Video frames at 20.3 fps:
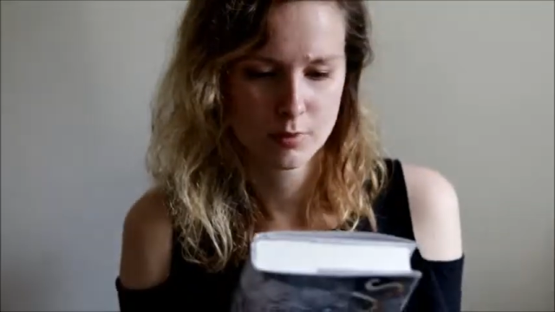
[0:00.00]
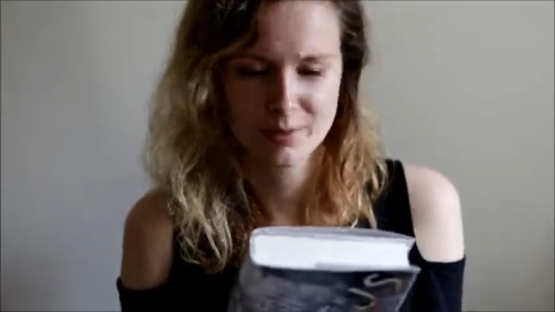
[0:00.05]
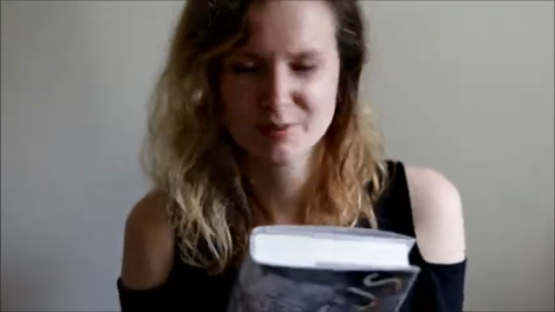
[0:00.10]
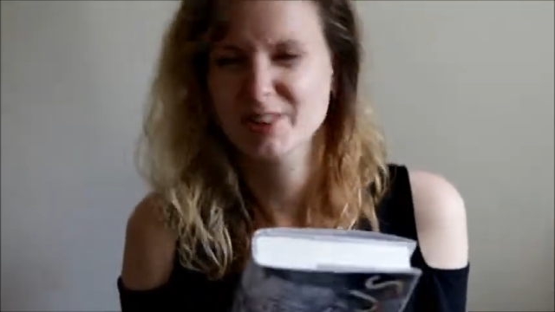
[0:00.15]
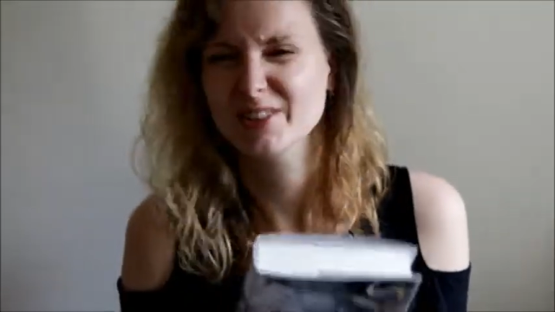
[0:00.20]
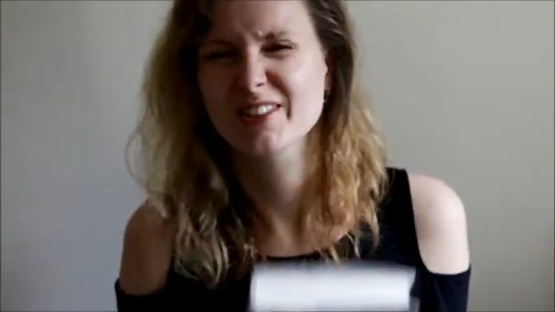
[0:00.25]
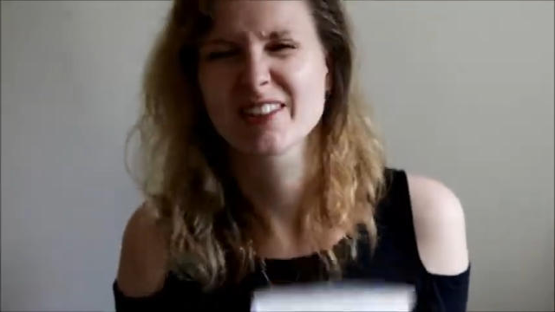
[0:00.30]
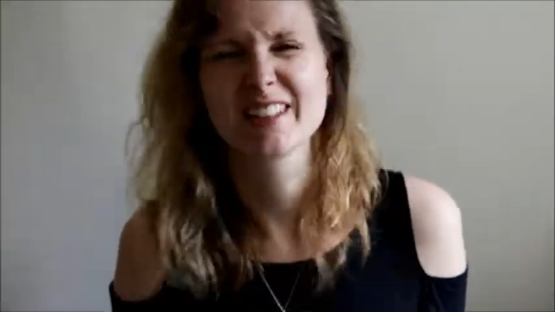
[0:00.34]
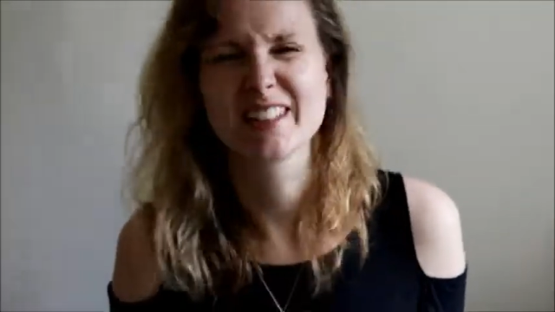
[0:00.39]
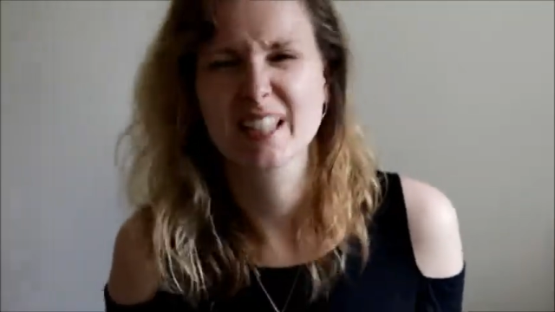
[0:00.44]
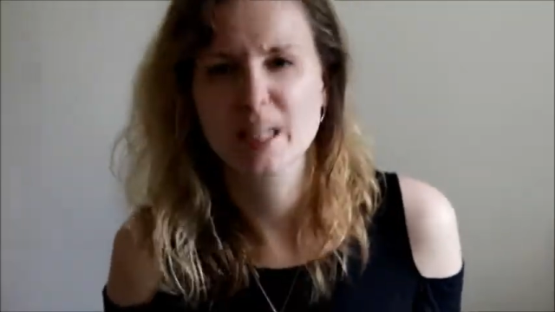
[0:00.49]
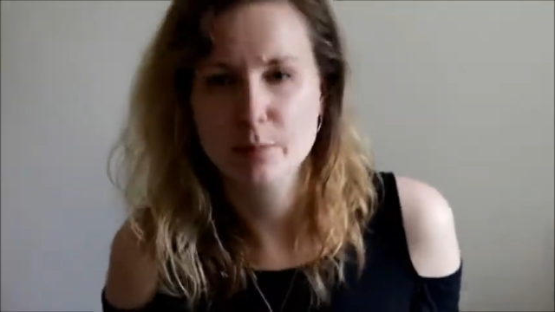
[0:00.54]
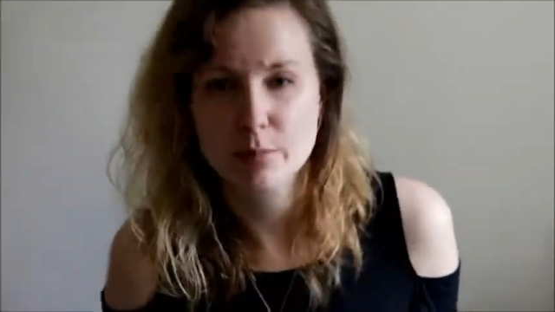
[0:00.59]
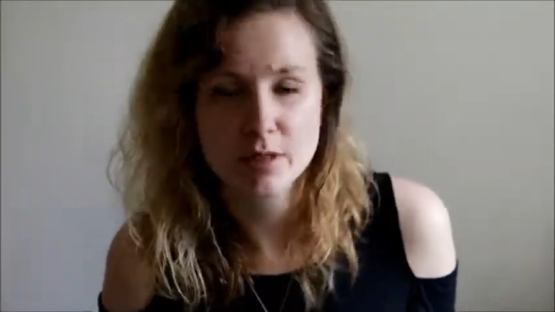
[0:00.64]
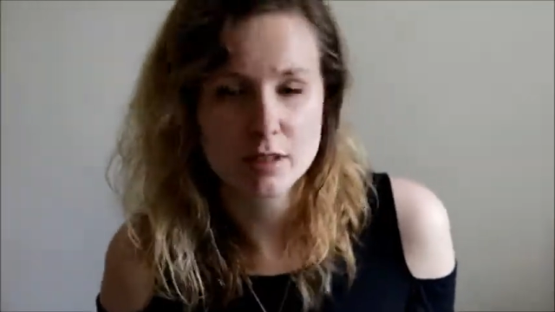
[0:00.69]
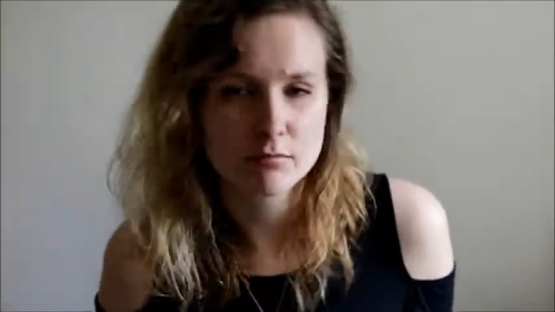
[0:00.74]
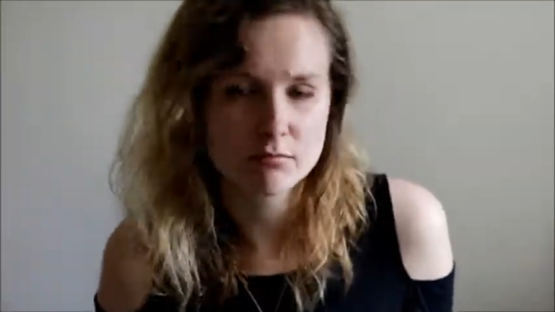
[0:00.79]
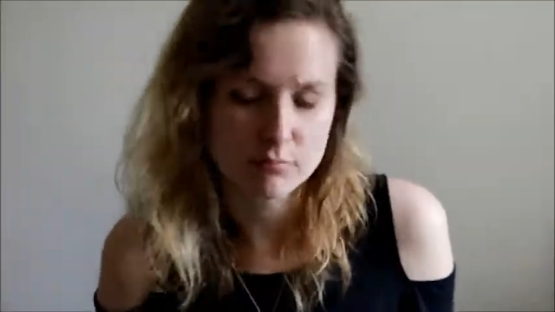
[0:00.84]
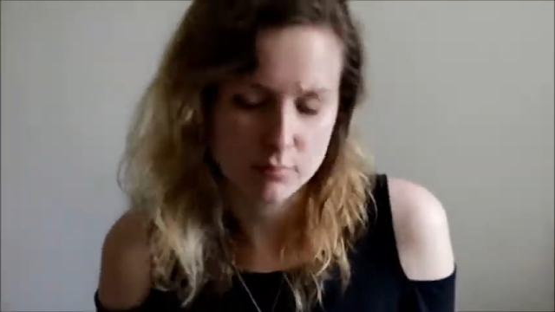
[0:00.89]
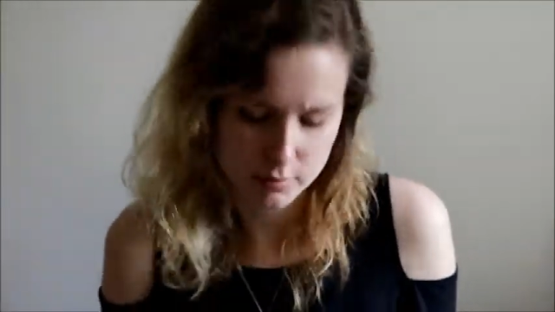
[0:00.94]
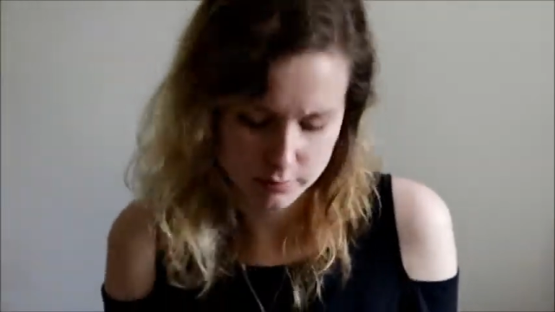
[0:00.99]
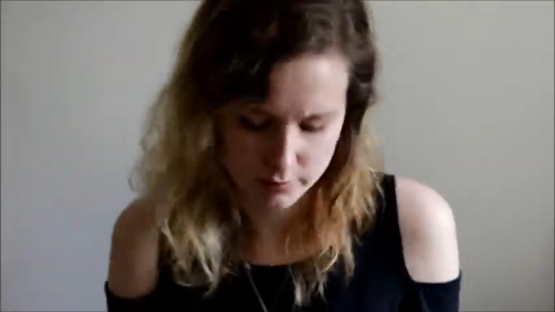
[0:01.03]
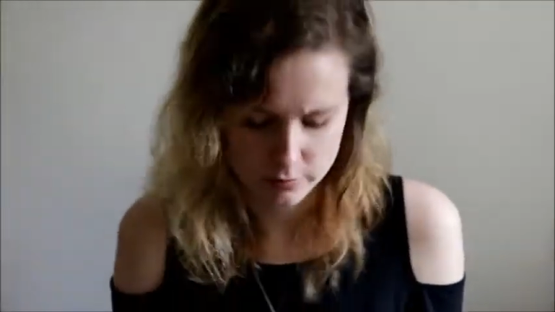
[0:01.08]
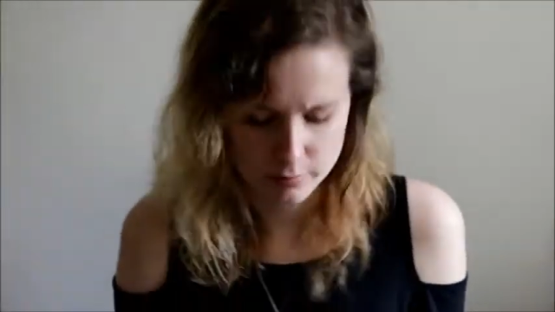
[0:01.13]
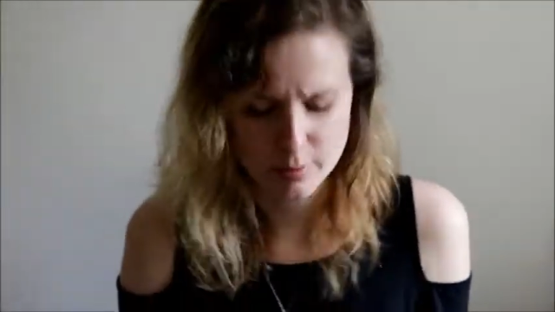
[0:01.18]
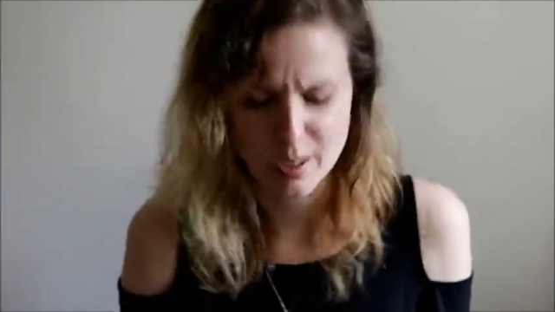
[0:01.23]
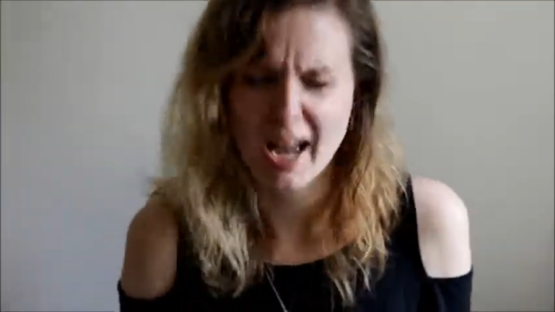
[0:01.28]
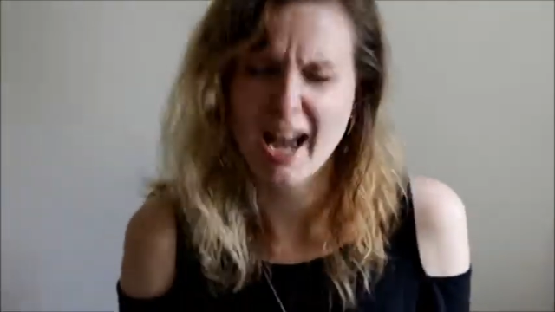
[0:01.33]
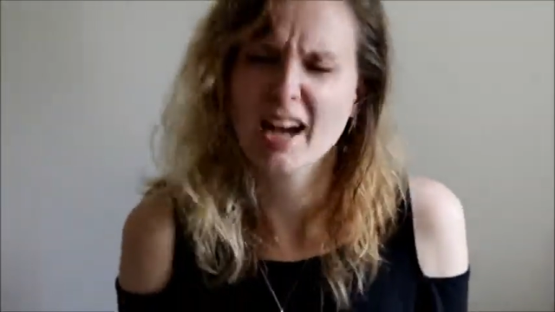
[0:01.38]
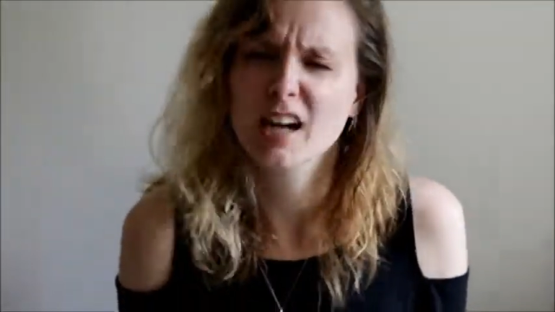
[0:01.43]
just gonna keep it.
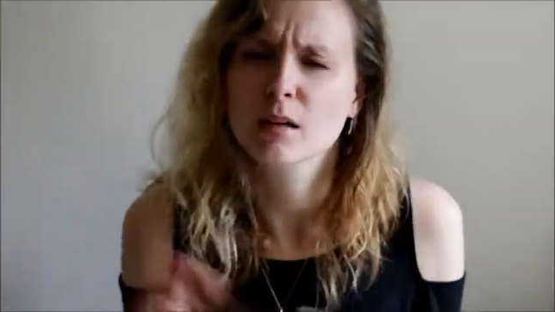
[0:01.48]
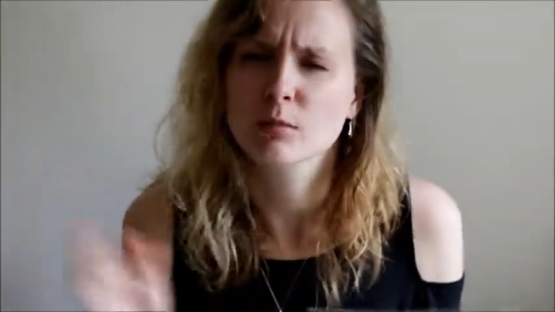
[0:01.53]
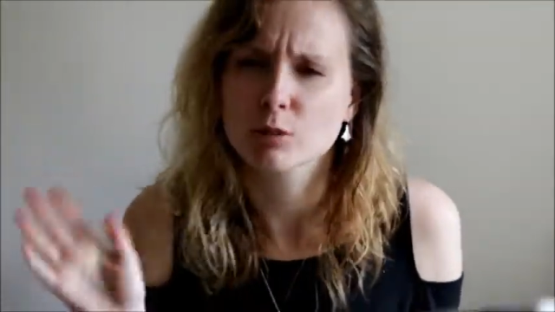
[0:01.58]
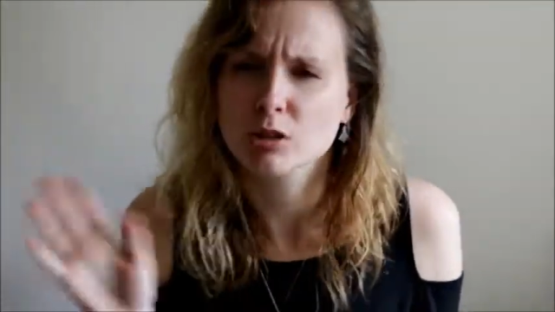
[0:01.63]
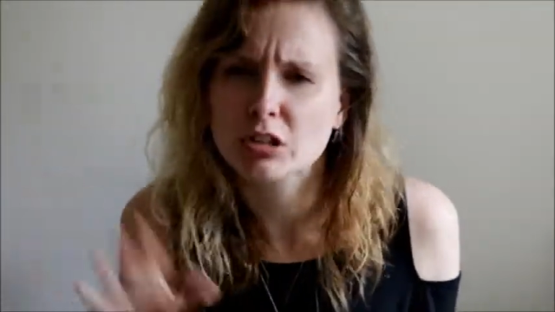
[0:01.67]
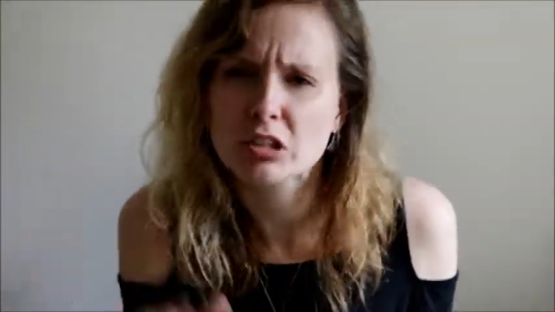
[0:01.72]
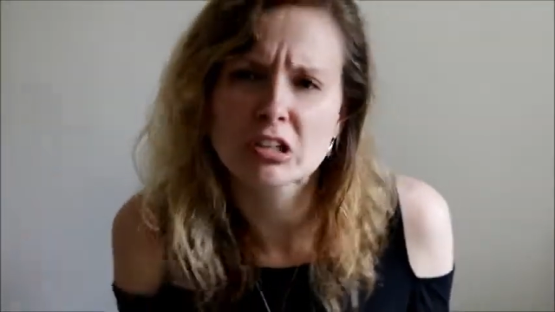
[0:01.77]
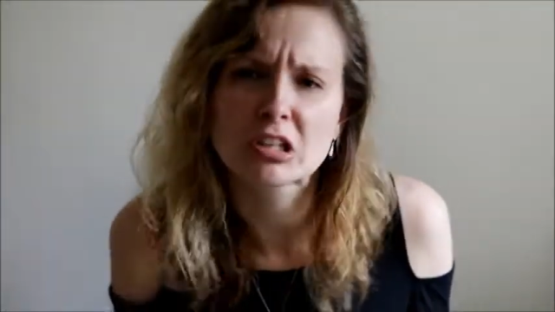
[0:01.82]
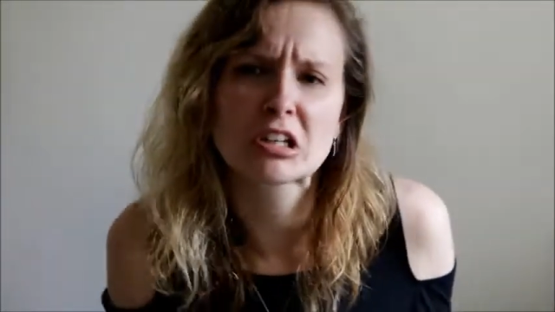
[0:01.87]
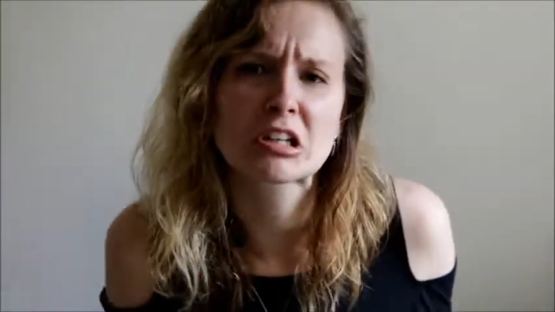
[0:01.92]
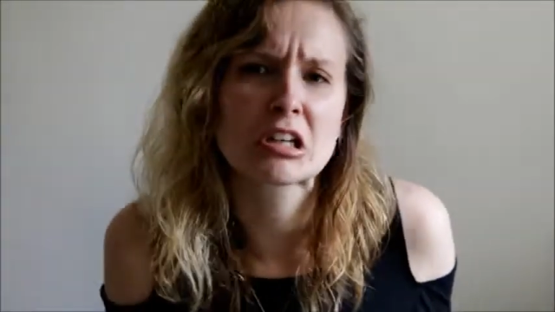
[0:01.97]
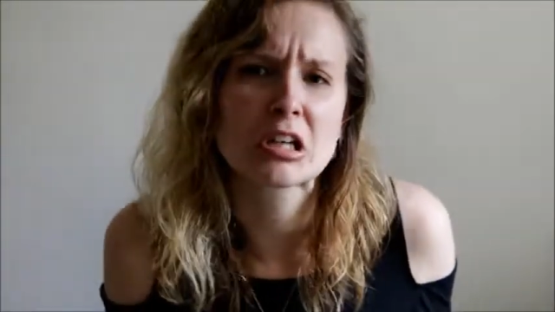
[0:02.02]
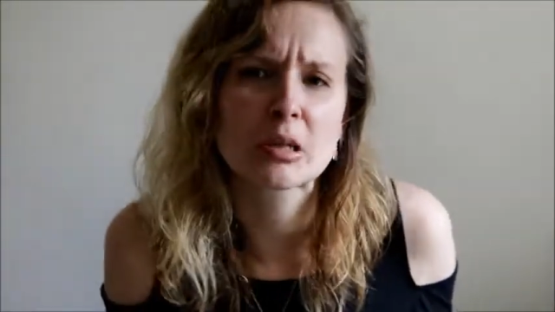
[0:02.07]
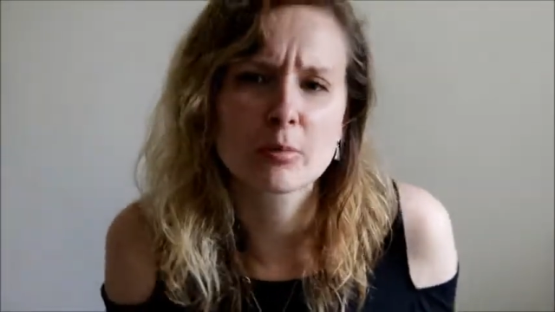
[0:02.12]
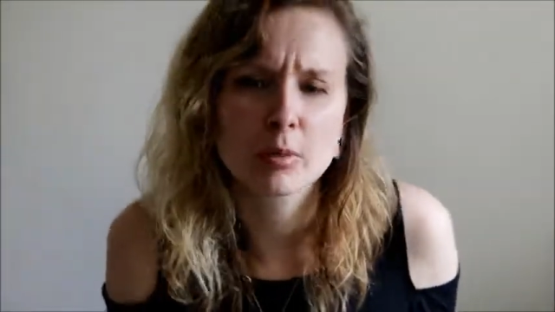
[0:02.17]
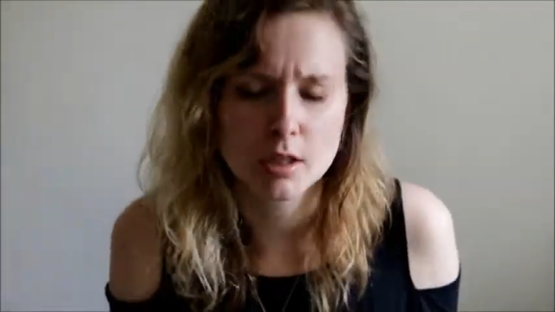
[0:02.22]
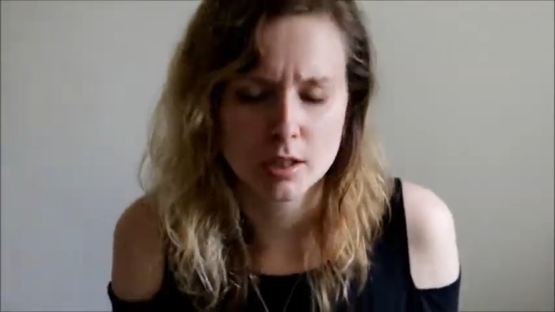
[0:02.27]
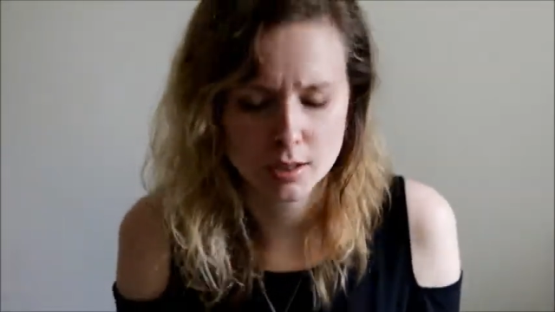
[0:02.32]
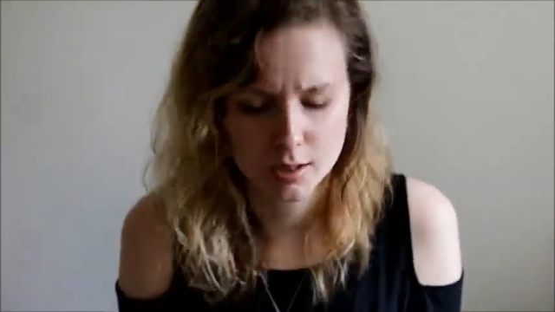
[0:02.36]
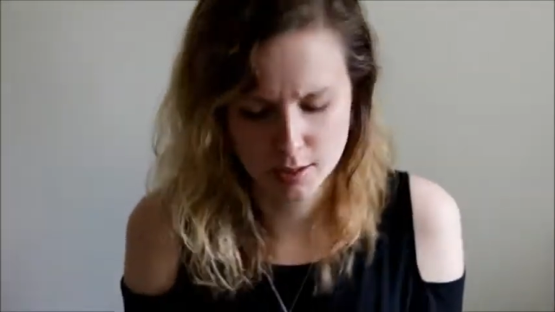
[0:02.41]
Heck, I'm just gonna keep it.